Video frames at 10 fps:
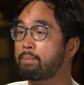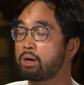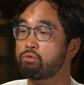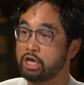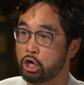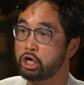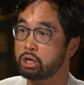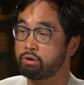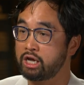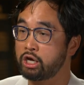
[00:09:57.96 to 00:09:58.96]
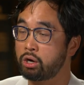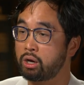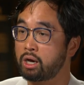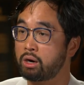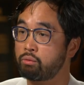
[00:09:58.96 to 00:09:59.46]
about re re
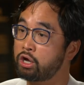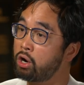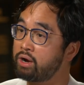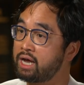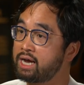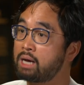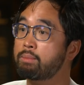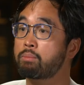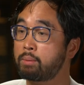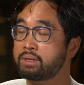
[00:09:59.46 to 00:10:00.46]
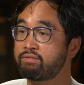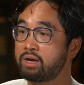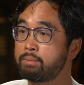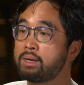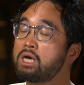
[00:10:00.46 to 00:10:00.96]
uh, recurring income and property
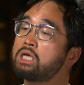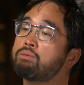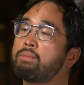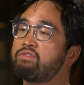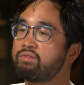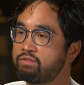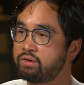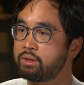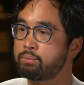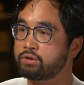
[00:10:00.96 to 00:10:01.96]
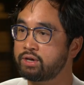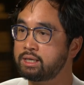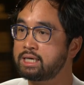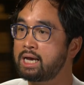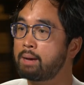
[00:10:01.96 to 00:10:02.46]
development, it's probably 50-50%
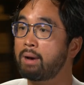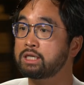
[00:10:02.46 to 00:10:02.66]
by